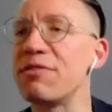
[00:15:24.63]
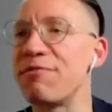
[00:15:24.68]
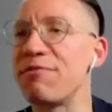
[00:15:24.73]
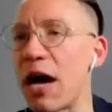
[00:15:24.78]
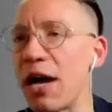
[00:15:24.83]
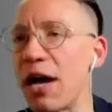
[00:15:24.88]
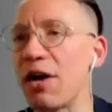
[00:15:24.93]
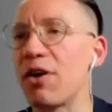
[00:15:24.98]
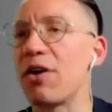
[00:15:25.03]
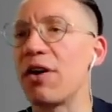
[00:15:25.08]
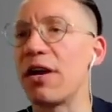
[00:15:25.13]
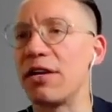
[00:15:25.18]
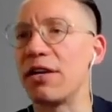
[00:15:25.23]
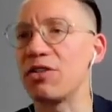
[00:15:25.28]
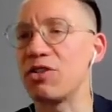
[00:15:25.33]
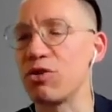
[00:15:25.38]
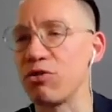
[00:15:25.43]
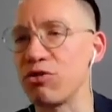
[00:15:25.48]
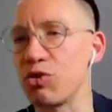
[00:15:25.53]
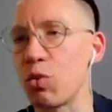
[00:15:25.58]
fire, and a
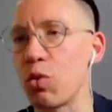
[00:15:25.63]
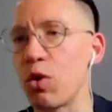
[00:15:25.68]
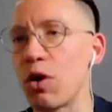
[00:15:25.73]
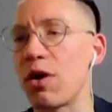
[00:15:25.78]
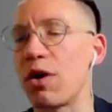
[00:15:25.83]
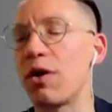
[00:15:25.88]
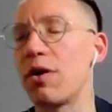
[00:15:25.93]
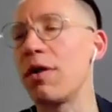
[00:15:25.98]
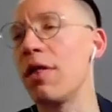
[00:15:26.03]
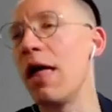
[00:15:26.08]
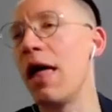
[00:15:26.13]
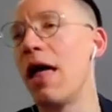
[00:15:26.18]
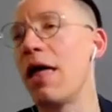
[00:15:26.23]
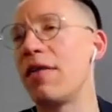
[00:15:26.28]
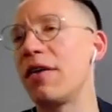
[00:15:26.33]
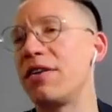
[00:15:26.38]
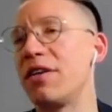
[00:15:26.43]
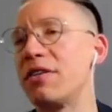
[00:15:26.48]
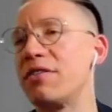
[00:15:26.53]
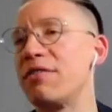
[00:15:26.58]
social worker
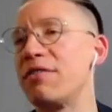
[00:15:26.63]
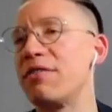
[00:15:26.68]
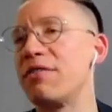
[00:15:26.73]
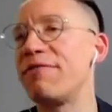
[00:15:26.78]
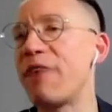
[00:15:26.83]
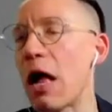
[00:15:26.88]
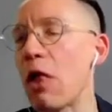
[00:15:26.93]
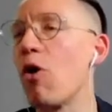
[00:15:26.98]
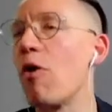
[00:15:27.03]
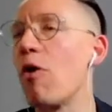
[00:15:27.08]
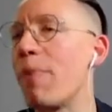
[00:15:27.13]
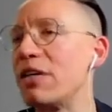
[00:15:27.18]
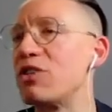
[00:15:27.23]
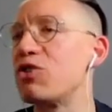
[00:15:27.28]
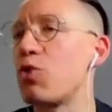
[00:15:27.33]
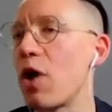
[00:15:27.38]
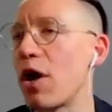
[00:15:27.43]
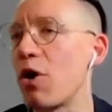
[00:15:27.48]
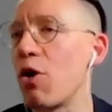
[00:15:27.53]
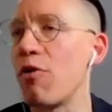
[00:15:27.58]
that does follow-up on
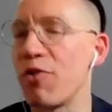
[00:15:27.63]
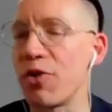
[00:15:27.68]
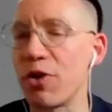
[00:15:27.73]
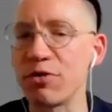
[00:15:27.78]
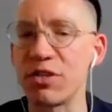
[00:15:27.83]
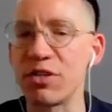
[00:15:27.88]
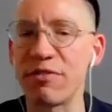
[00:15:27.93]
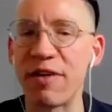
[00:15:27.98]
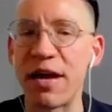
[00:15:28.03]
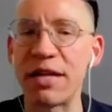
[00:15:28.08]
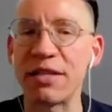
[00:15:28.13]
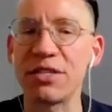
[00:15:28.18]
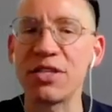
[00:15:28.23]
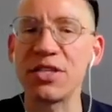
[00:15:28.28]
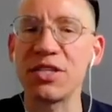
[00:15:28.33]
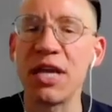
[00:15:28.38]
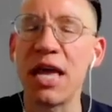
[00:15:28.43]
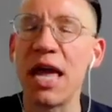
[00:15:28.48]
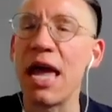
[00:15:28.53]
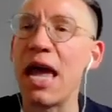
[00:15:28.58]
drug overdose
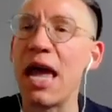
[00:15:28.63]
events,